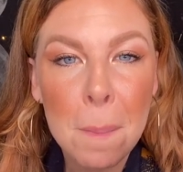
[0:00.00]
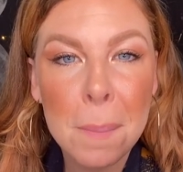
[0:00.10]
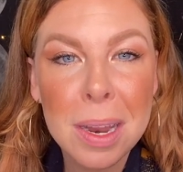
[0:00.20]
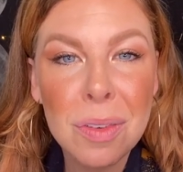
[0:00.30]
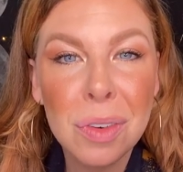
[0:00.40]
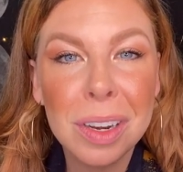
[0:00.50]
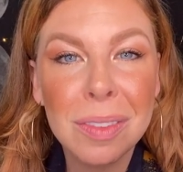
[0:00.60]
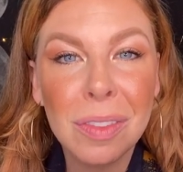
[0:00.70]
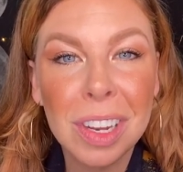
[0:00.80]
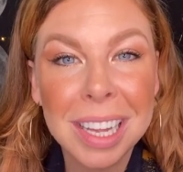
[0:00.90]
But in
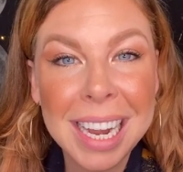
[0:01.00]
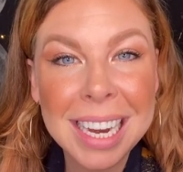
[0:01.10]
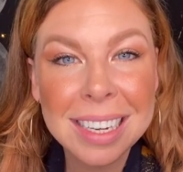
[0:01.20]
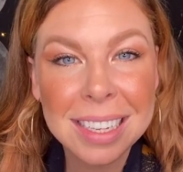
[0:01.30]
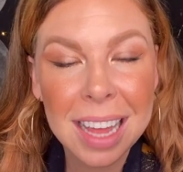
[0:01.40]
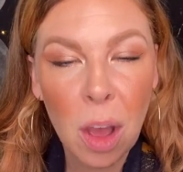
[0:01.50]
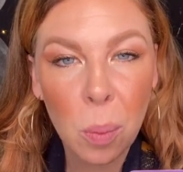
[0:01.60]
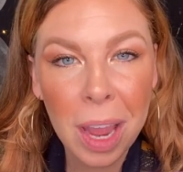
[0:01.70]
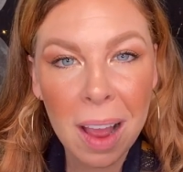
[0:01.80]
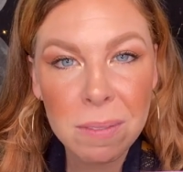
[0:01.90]
relating to that,
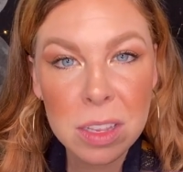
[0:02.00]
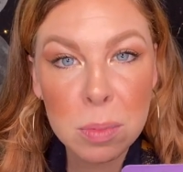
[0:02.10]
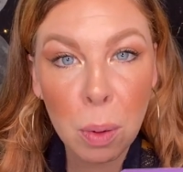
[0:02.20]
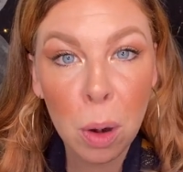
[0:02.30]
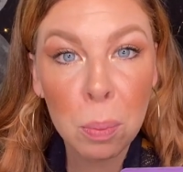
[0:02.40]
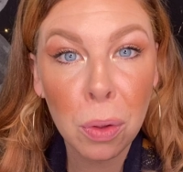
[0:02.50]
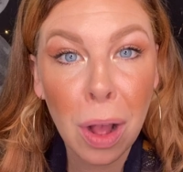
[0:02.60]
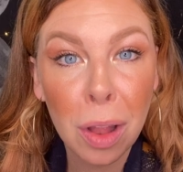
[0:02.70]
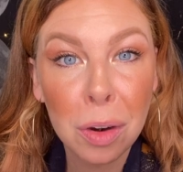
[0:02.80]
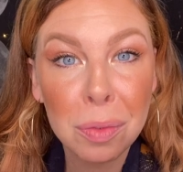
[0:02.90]
we have this purple
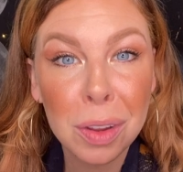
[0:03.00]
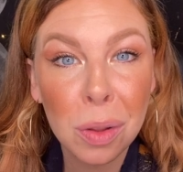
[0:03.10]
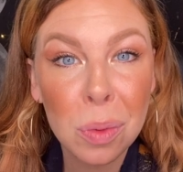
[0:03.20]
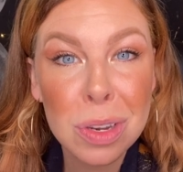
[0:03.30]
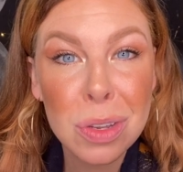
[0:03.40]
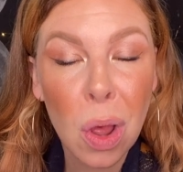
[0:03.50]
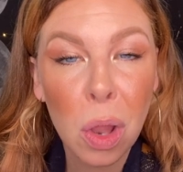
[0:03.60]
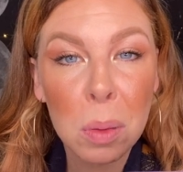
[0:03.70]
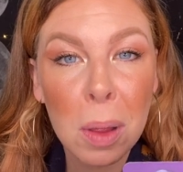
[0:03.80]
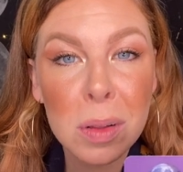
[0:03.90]
color field, which is
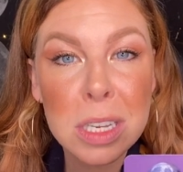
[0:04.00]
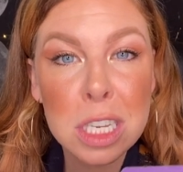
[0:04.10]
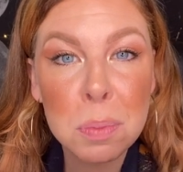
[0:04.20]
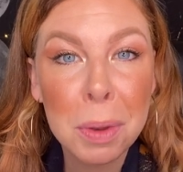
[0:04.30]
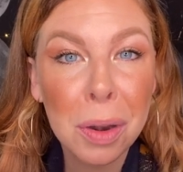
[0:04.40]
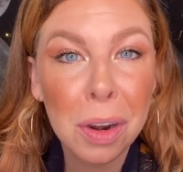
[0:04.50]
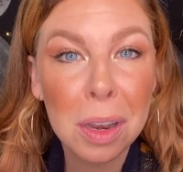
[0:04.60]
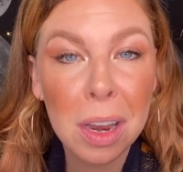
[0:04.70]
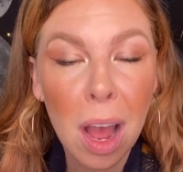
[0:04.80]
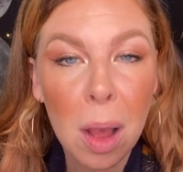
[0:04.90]
all about
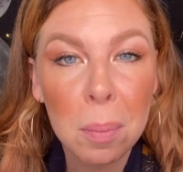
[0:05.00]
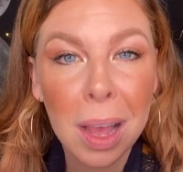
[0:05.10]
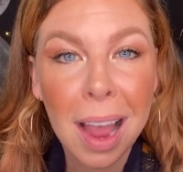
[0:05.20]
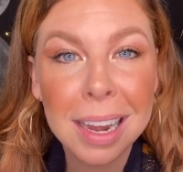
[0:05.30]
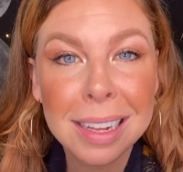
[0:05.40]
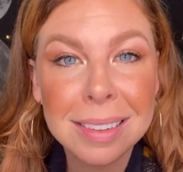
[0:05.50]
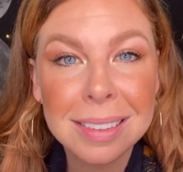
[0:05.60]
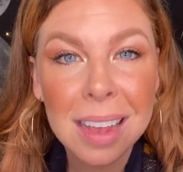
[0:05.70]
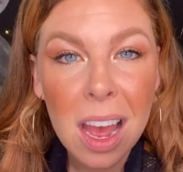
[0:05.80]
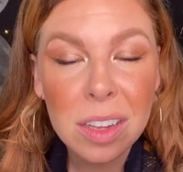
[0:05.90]
spirit
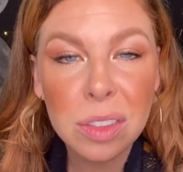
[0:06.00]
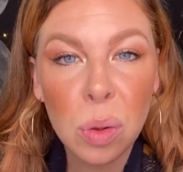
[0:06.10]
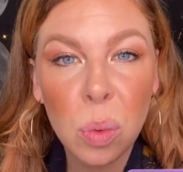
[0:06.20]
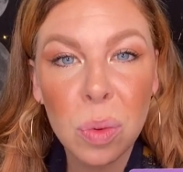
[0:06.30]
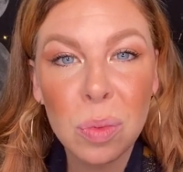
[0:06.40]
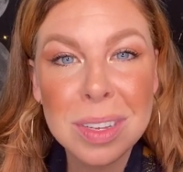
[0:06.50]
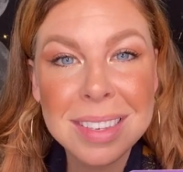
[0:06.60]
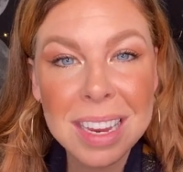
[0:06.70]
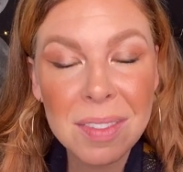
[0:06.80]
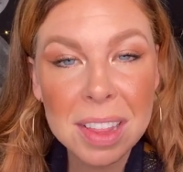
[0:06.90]
guidance. So
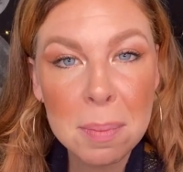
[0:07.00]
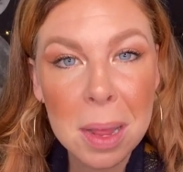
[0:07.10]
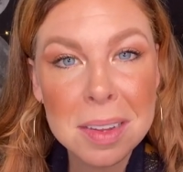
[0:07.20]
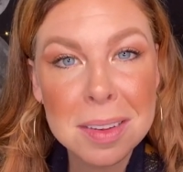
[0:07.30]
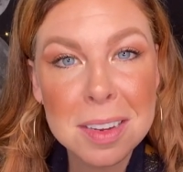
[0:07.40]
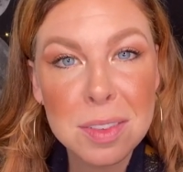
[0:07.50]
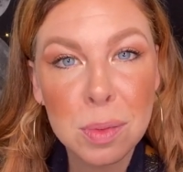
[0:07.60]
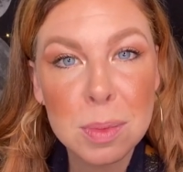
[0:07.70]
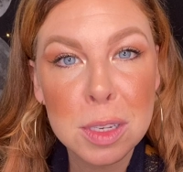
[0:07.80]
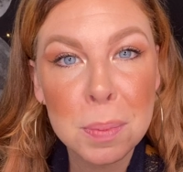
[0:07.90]
receiving the messages
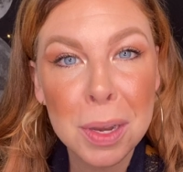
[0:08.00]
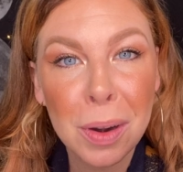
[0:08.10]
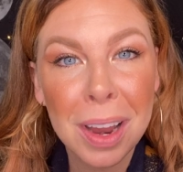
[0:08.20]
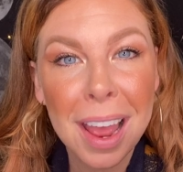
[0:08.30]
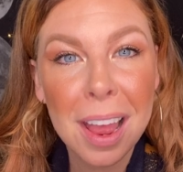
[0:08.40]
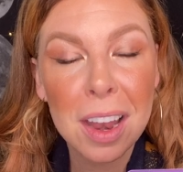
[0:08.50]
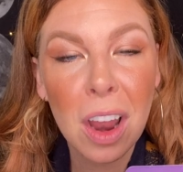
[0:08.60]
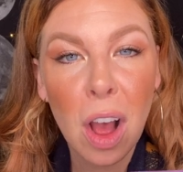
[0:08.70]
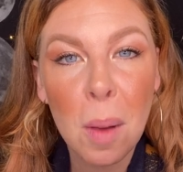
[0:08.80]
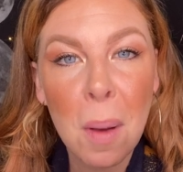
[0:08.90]
from spirit and
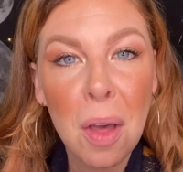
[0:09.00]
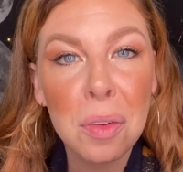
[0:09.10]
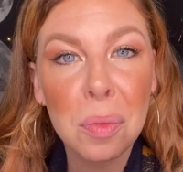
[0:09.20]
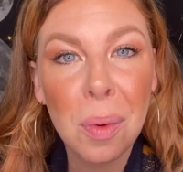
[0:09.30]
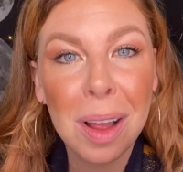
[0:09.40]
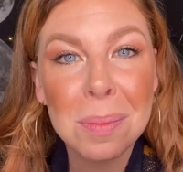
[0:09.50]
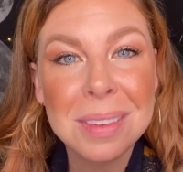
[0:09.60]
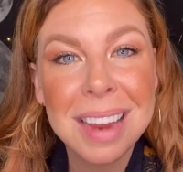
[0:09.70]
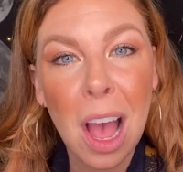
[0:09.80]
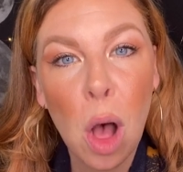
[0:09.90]
other realms
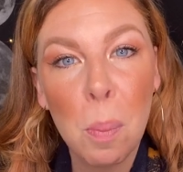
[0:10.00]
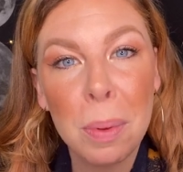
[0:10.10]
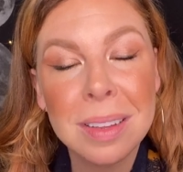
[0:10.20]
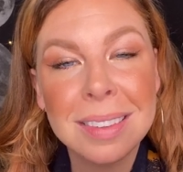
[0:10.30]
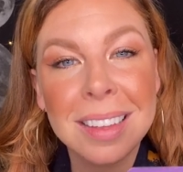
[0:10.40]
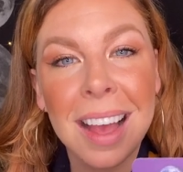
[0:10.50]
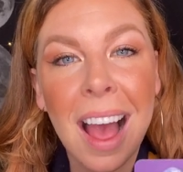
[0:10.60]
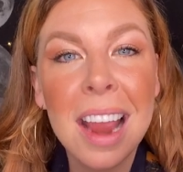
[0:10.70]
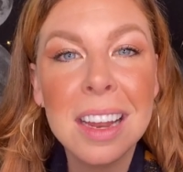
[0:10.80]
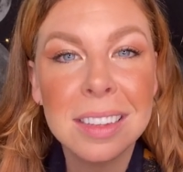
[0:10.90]
to help us
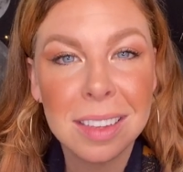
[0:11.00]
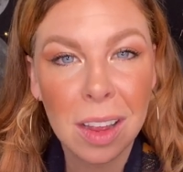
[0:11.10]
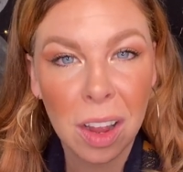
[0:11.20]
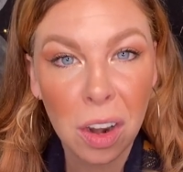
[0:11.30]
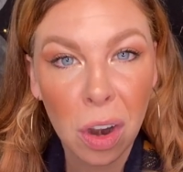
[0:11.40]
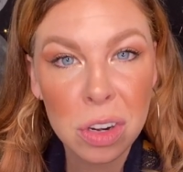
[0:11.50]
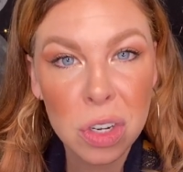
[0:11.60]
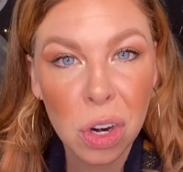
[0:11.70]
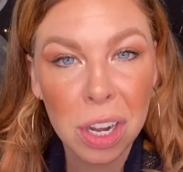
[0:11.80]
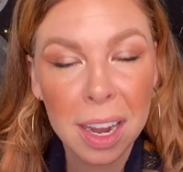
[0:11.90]
guide us on our
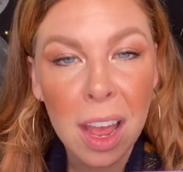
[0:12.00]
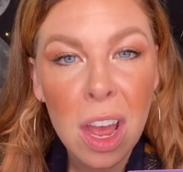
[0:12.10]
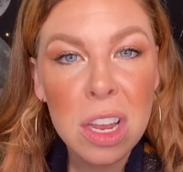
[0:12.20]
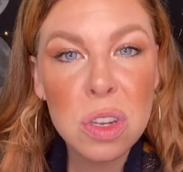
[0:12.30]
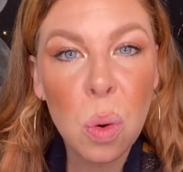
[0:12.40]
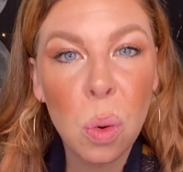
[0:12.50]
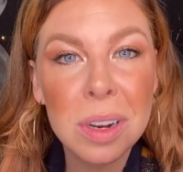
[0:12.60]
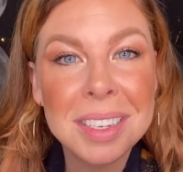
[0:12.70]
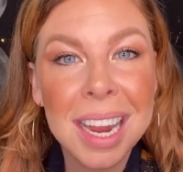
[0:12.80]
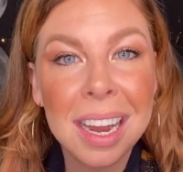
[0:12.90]
journey
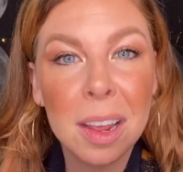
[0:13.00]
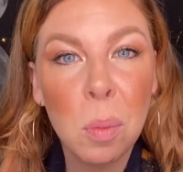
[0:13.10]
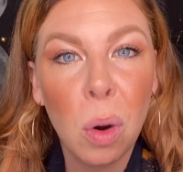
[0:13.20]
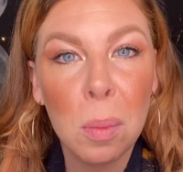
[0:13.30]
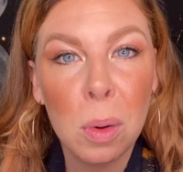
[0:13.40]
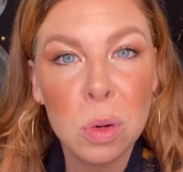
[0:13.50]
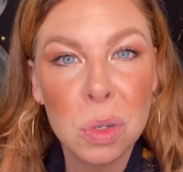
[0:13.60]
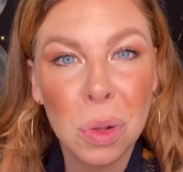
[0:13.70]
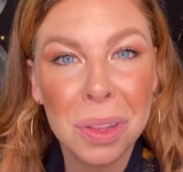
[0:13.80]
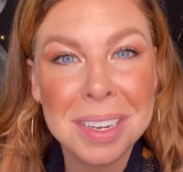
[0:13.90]
towards gaining more
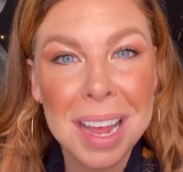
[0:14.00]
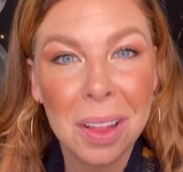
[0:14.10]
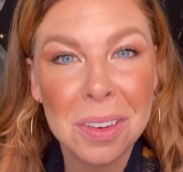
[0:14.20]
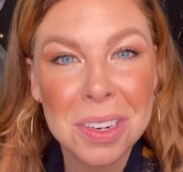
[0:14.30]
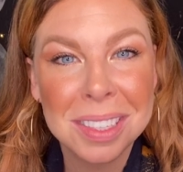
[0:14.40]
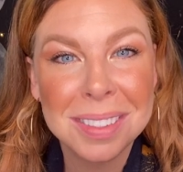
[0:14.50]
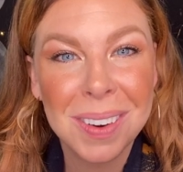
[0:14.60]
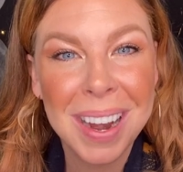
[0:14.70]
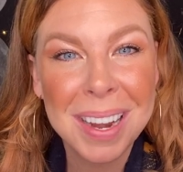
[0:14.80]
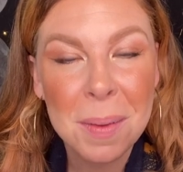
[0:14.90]
emotional intelligence,
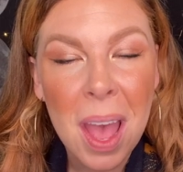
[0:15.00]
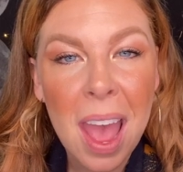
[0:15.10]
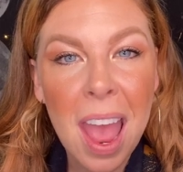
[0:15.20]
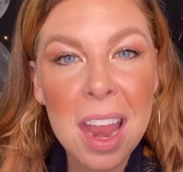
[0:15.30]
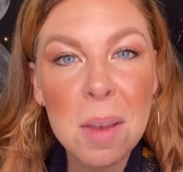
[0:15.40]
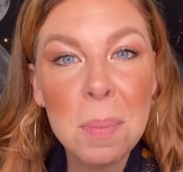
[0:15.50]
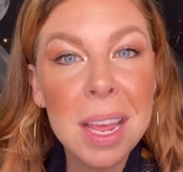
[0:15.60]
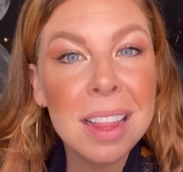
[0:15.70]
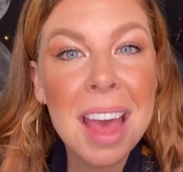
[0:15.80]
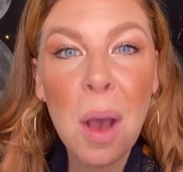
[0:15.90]
right? And
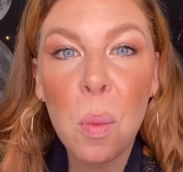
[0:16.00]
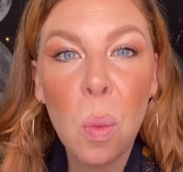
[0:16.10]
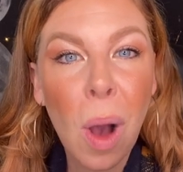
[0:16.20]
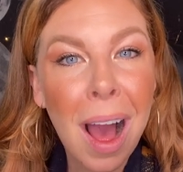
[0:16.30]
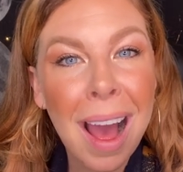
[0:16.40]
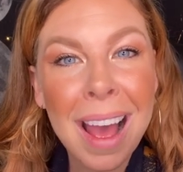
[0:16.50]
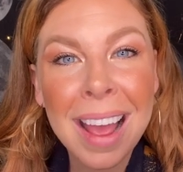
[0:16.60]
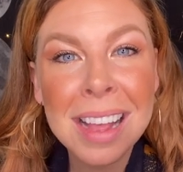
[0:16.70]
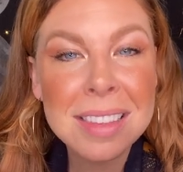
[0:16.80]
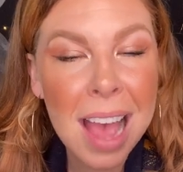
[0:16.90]
being that
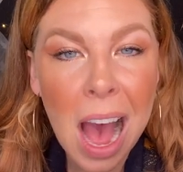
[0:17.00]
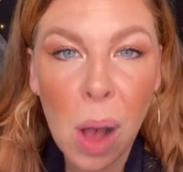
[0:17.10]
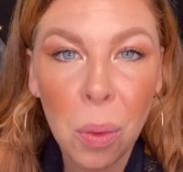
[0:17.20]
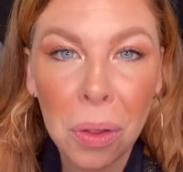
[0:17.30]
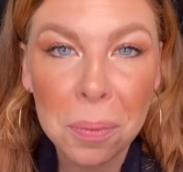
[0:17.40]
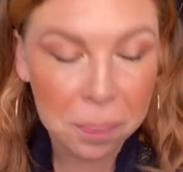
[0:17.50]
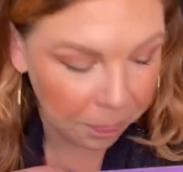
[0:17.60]
wise owl.